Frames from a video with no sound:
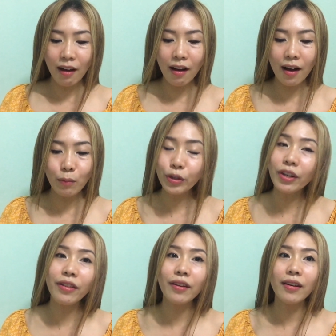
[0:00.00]
um, what
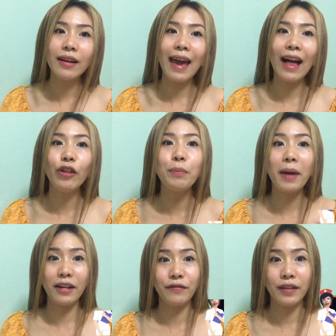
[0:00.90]
are the health
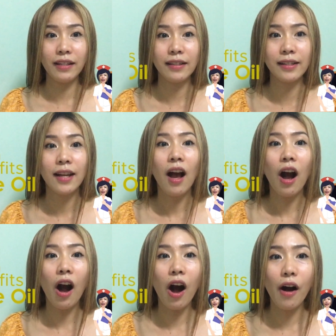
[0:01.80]
benefits
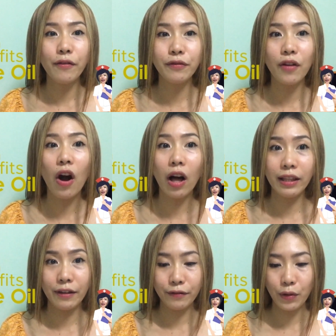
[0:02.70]
of
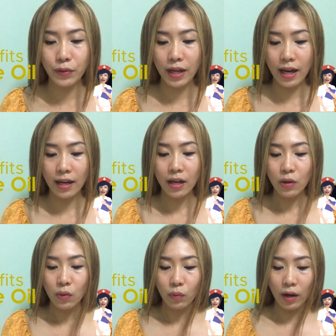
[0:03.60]
olive okay
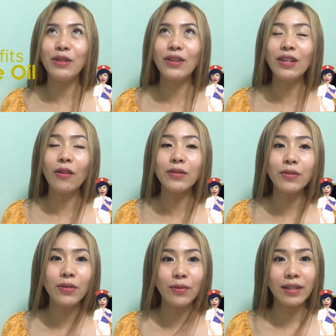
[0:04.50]
you can
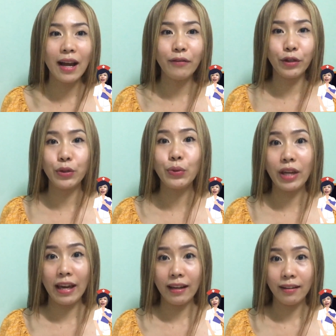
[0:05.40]
also use that for
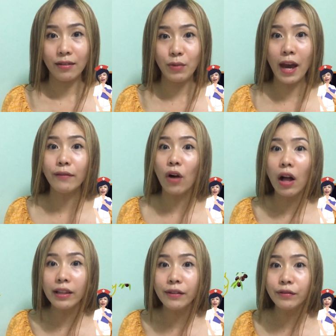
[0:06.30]
cooking we have
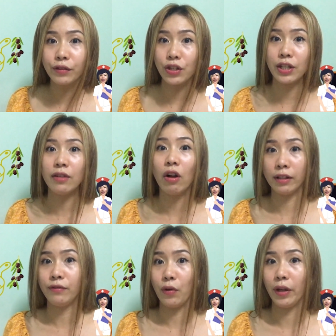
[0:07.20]
olive virgin
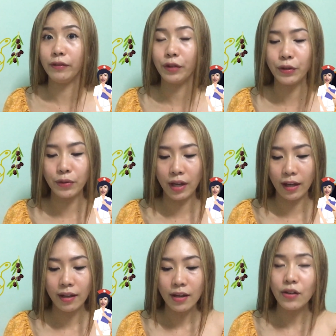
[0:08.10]
olive oil for
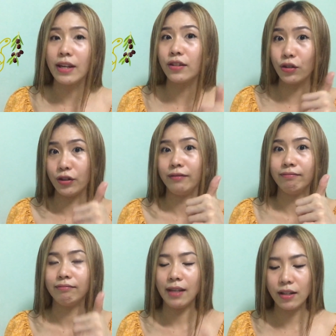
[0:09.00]
cooking it's good
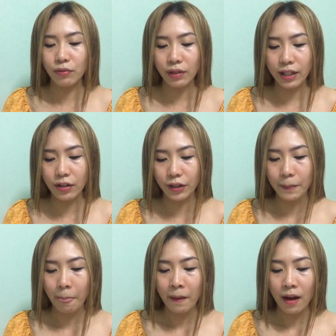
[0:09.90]
it's really good.
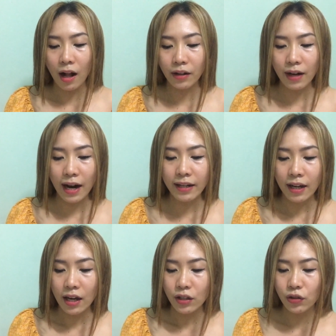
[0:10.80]
All right.
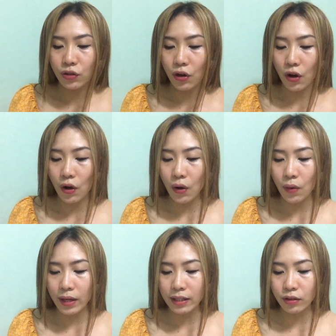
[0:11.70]

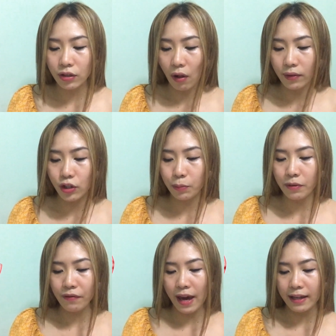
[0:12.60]
So it could also
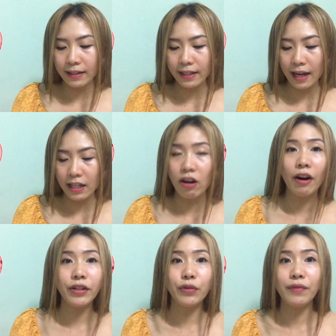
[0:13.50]
prevent any
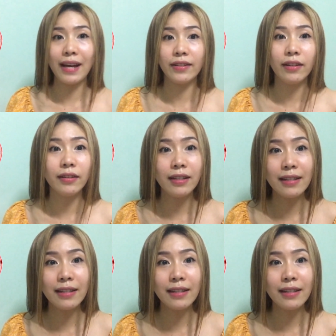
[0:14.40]
cardiovascular